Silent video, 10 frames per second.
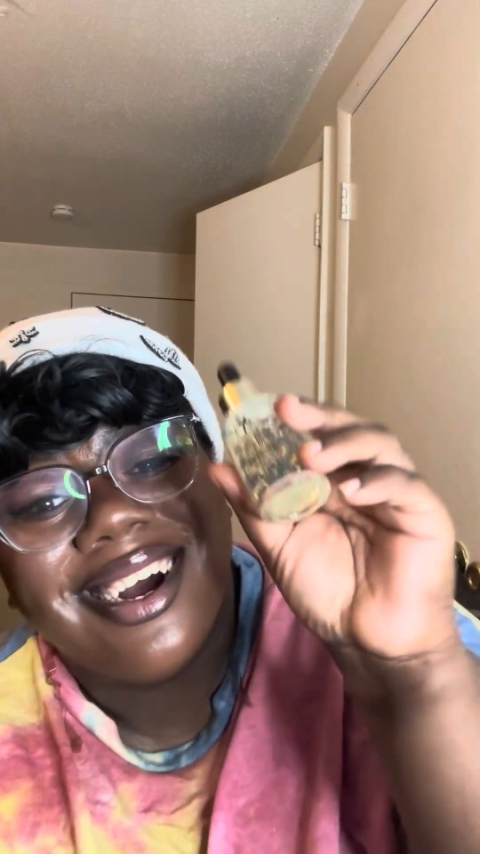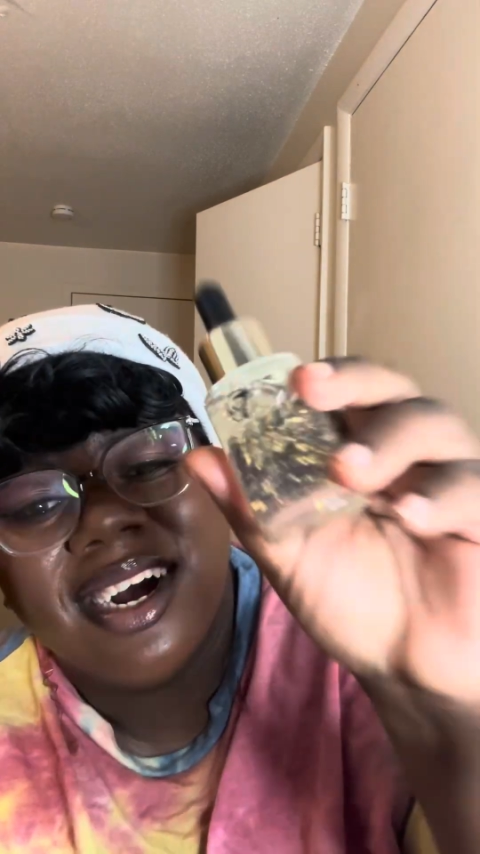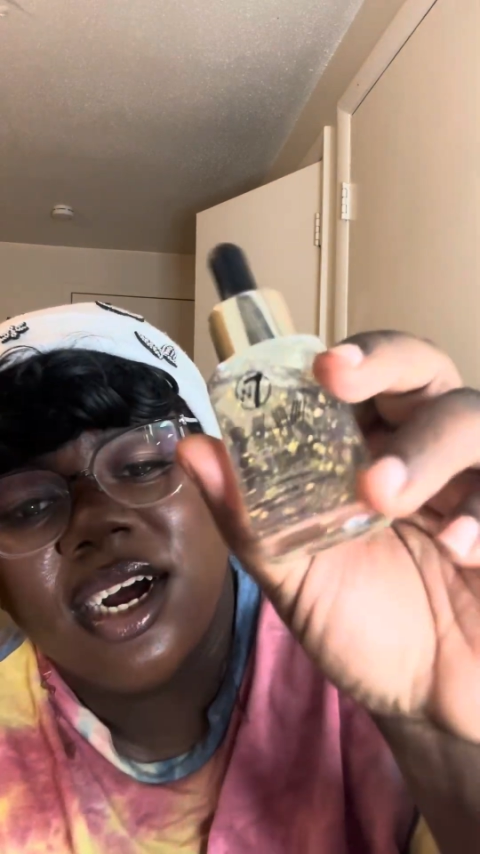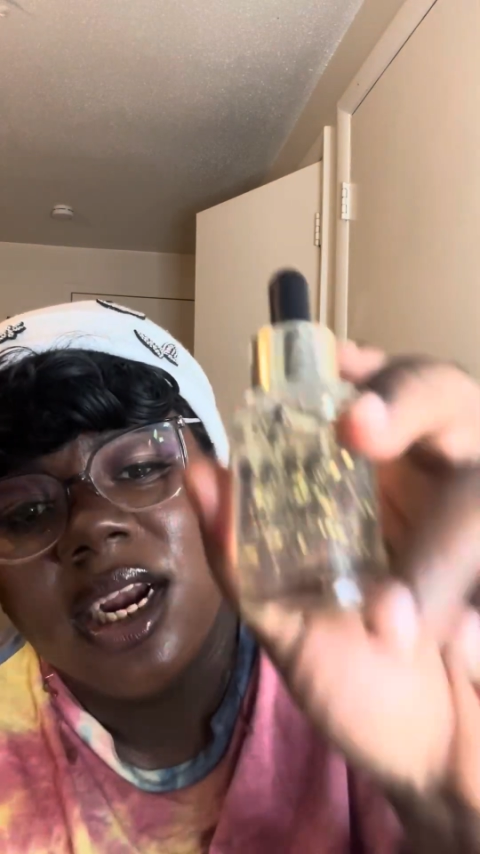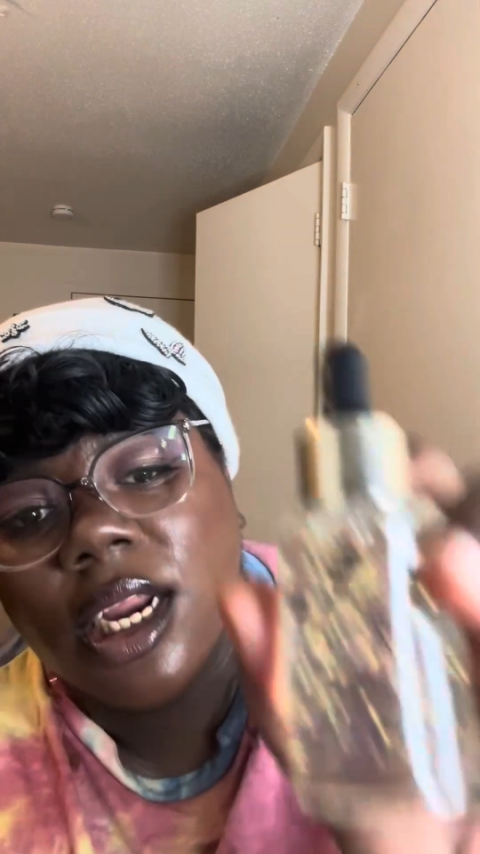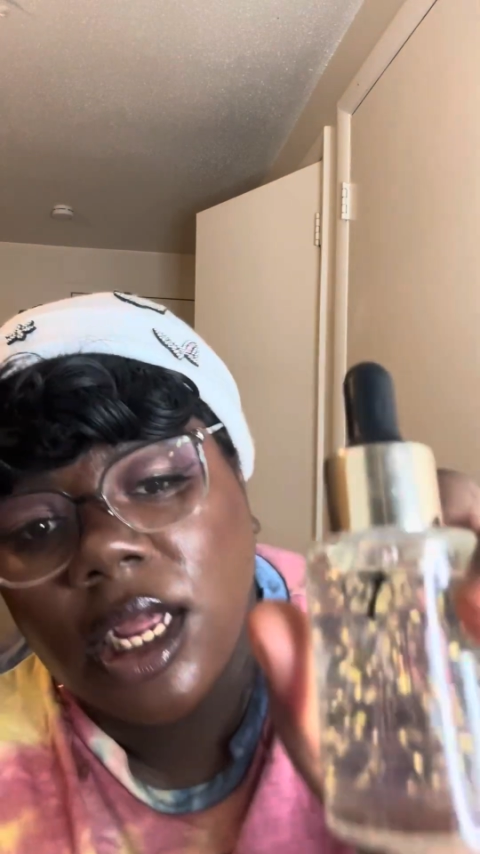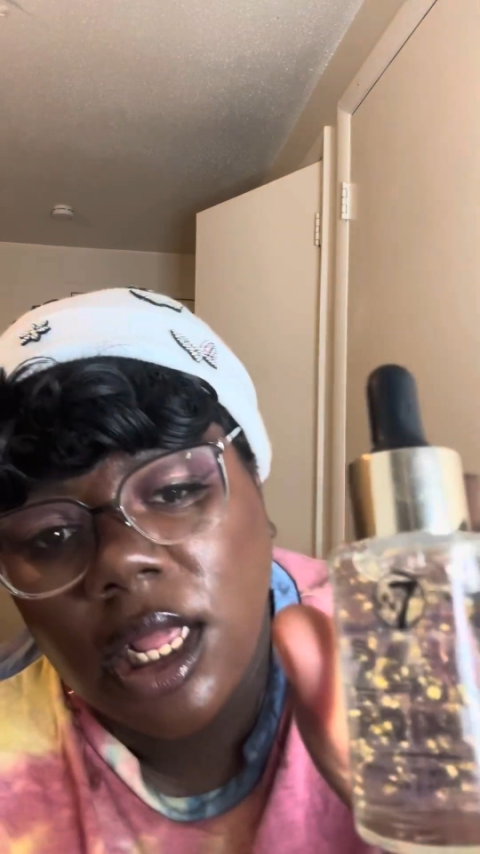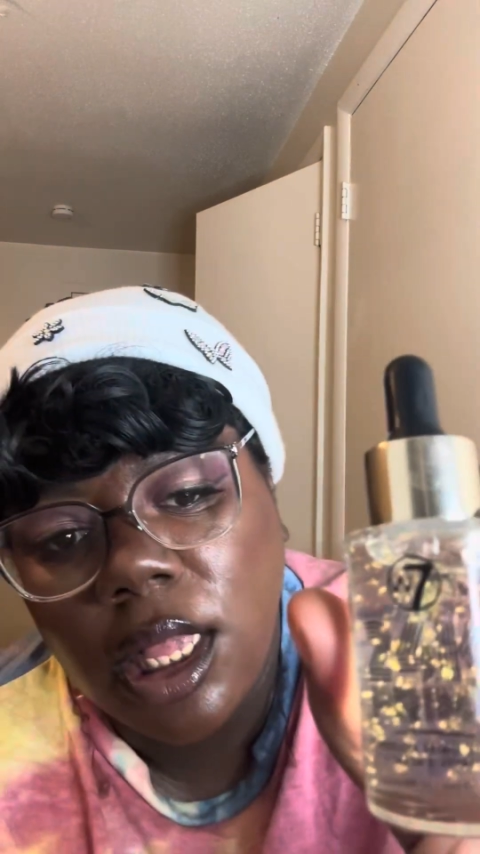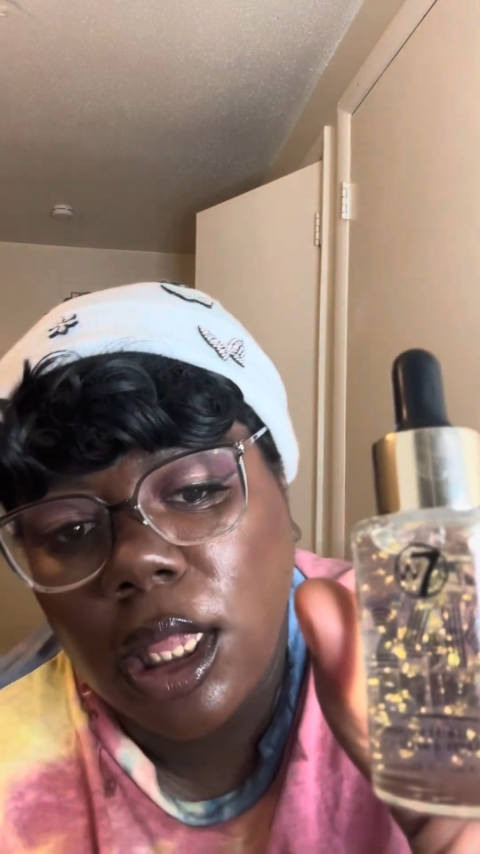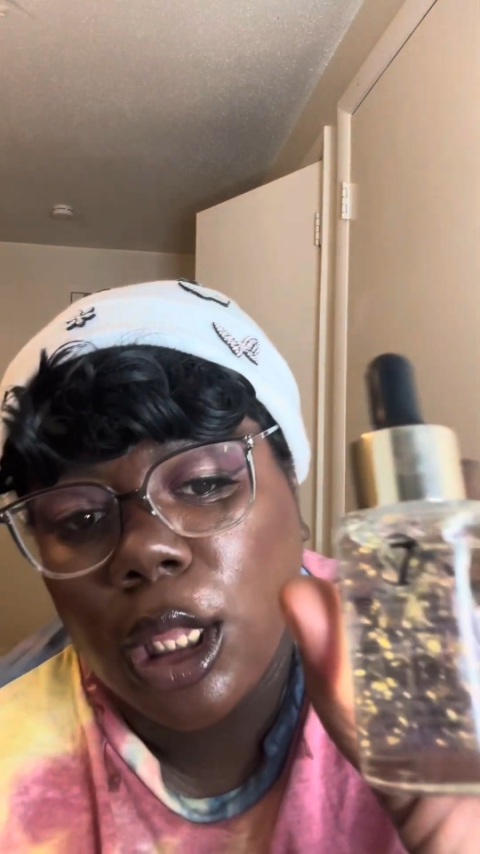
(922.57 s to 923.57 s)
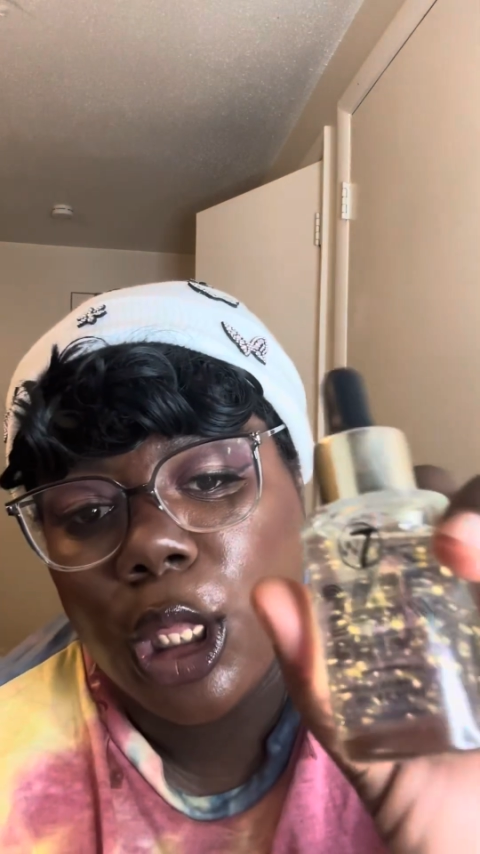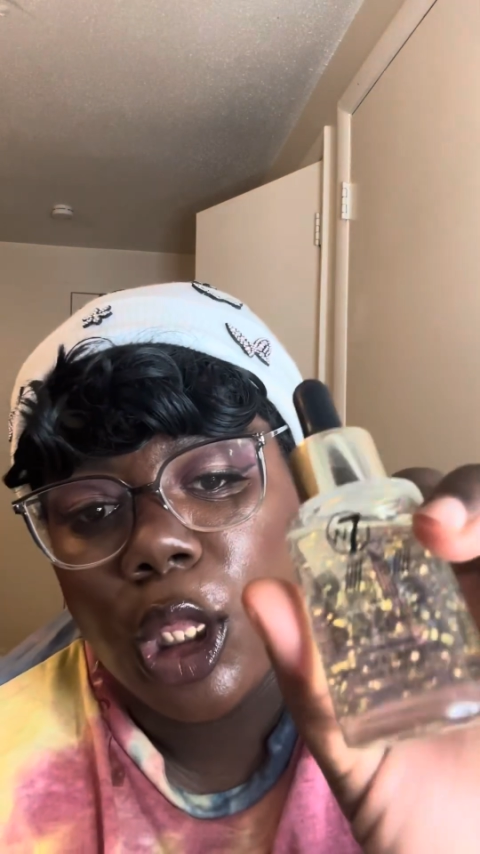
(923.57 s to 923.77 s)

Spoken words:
honest,